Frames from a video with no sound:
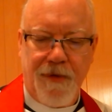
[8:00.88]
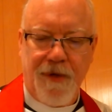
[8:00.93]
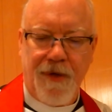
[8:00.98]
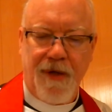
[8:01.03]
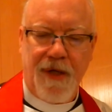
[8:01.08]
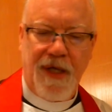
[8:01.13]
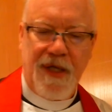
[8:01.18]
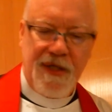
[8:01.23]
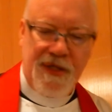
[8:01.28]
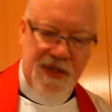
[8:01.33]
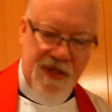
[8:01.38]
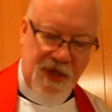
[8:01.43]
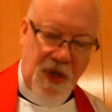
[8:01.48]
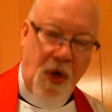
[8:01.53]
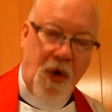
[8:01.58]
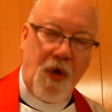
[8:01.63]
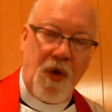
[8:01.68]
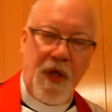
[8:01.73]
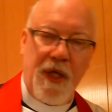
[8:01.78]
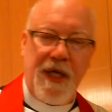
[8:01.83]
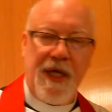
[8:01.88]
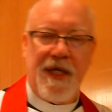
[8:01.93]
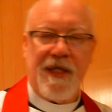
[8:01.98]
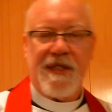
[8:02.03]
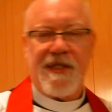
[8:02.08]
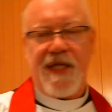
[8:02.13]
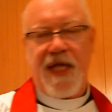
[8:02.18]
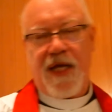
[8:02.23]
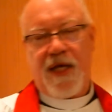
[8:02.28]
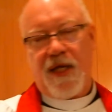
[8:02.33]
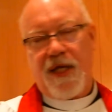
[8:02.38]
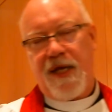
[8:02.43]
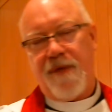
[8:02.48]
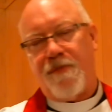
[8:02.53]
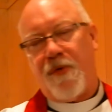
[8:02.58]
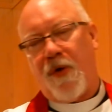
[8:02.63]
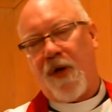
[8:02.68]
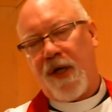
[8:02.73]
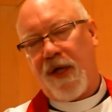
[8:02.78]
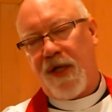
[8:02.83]
is slowly and steadily
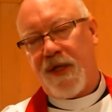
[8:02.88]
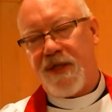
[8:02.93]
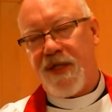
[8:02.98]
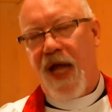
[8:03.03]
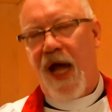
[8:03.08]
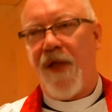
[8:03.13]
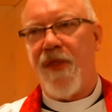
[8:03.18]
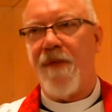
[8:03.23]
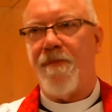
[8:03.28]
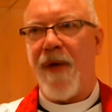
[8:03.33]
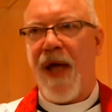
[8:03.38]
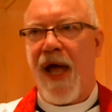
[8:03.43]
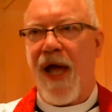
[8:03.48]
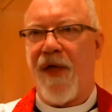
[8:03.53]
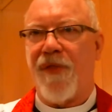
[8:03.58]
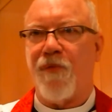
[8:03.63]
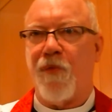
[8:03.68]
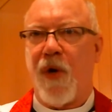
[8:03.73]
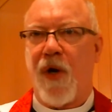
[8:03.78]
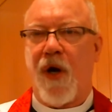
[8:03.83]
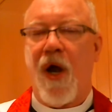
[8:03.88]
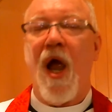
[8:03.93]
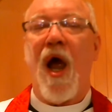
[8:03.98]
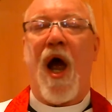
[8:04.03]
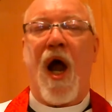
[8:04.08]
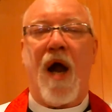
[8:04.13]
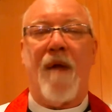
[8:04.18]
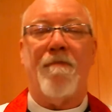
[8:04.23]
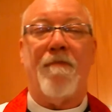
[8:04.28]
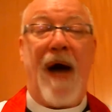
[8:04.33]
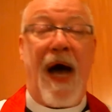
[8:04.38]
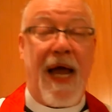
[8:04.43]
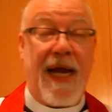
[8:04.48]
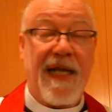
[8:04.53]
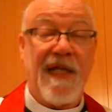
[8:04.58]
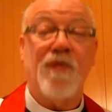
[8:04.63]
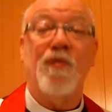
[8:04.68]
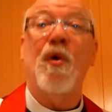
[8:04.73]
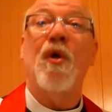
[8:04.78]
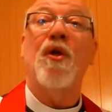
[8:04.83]
pointing us down the path where our
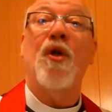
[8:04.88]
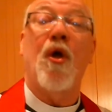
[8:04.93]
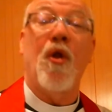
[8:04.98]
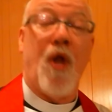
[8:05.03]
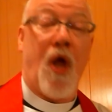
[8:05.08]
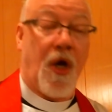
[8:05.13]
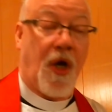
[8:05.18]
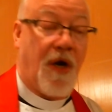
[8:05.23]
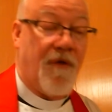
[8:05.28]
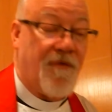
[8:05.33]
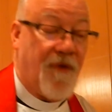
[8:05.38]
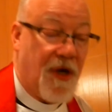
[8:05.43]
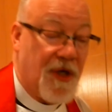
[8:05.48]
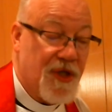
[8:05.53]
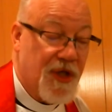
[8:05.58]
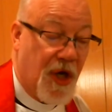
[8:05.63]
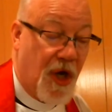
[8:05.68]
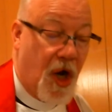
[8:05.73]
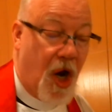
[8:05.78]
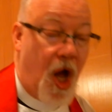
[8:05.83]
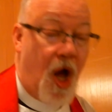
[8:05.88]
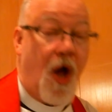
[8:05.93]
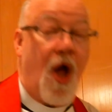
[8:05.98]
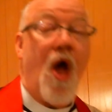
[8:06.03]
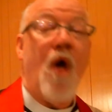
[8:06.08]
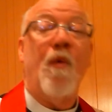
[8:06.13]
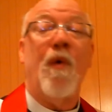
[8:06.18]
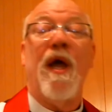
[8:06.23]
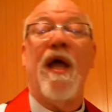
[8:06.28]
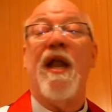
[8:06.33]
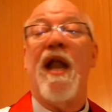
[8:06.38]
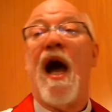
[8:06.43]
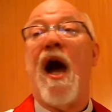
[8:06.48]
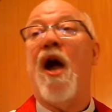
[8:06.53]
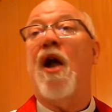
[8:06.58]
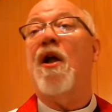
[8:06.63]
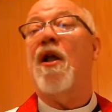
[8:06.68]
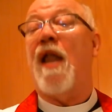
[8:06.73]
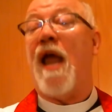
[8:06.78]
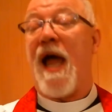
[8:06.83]
bodies will no longer function at all, when
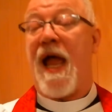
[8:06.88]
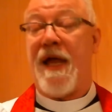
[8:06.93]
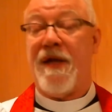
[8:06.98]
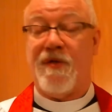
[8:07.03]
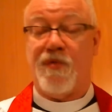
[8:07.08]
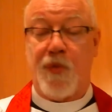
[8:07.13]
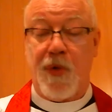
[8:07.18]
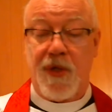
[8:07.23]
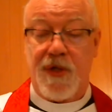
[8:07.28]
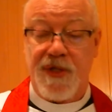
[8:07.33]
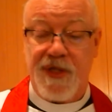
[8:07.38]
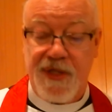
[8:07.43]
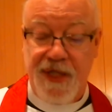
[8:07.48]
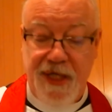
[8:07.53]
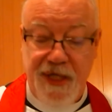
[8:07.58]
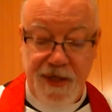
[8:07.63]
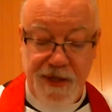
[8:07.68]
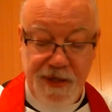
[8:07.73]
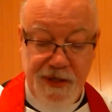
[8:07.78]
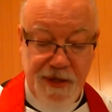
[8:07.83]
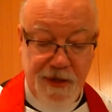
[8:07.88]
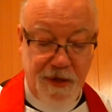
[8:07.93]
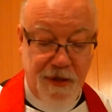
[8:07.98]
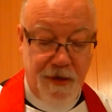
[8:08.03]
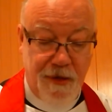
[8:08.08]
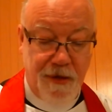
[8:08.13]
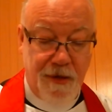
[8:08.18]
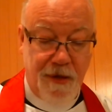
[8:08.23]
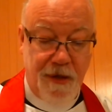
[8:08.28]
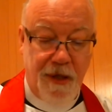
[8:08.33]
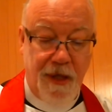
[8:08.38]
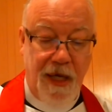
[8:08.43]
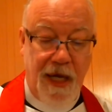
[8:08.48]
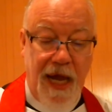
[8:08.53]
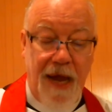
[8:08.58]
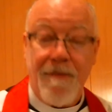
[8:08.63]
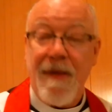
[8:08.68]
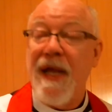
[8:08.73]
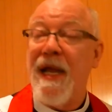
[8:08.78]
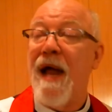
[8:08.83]
our lives will cease.
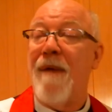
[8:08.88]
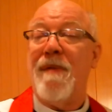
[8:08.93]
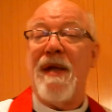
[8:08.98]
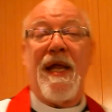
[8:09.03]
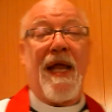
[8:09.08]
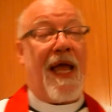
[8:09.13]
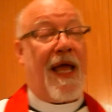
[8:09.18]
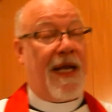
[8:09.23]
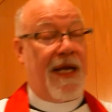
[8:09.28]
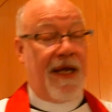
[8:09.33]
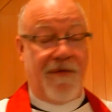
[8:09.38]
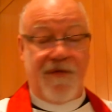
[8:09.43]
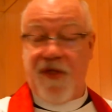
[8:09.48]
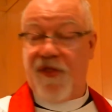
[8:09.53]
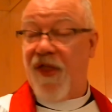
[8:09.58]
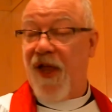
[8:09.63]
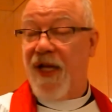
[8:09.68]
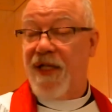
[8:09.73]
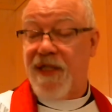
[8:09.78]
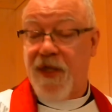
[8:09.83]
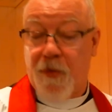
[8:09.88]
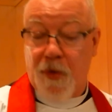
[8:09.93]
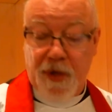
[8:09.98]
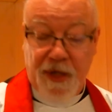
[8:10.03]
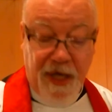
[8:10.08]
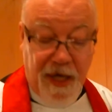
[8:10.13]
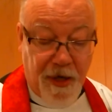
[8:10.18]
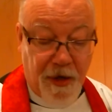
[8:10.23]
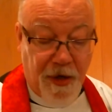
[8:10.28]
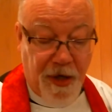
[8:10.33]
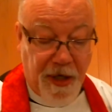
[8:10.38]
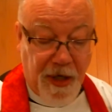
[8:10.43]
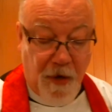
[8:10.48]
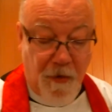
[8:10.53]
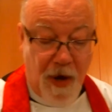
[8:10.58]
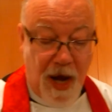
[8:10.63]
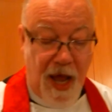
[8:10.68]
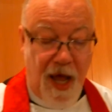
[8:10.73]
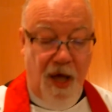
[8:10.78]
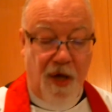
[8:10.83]
It may not be any of the things that we're carrying
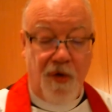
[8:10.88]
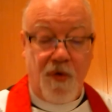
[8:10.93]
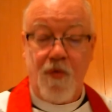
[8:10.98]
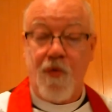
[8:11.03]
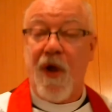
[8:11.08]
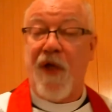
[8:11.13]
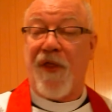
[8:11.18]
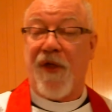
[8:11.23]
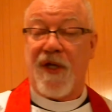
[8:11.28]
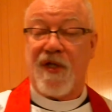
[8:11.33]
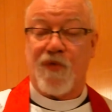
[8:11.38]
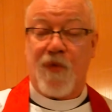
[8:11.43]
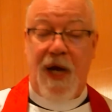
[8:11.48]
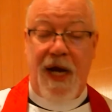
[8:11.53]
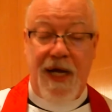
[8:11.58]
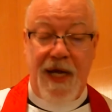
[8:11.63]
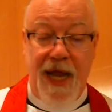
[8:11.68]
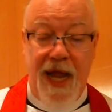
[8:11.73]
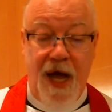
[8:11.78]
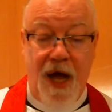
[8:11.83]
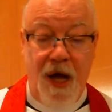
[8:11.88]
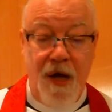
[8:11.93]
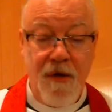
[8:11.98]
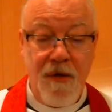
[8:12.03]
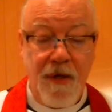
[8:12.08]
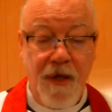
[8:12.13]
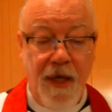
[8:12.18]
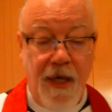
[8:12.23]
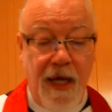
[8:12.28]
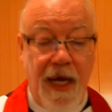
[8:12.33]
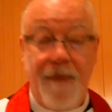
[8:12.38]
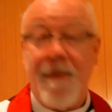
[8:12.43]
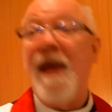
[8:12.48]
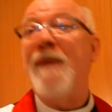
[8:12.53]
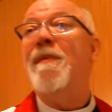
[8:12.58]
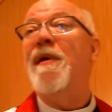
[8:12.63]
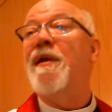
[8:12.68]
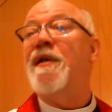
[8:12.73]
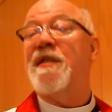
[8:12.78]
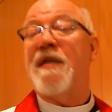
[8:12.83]
around with us right now. It may
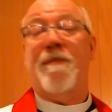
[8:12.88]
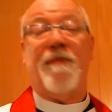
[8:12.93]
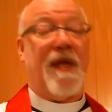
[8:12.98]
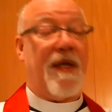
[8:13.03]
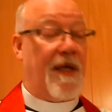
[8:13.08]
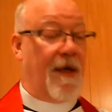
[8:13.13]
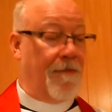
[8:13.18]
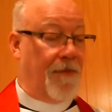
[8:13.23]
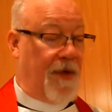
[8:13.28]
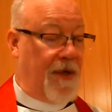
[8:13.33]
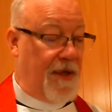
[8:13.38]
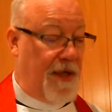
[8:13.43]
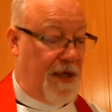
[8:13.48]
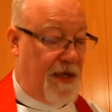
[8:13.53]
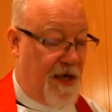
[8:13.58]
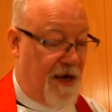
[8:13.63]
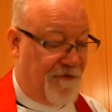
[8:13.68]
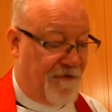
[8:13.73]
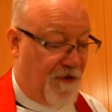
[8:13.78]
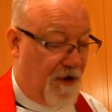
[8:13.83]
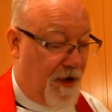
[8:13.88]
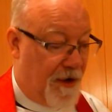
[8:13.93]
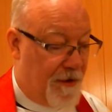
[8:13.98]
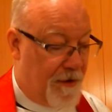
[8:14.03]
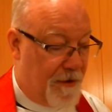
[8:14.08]
be something completely different.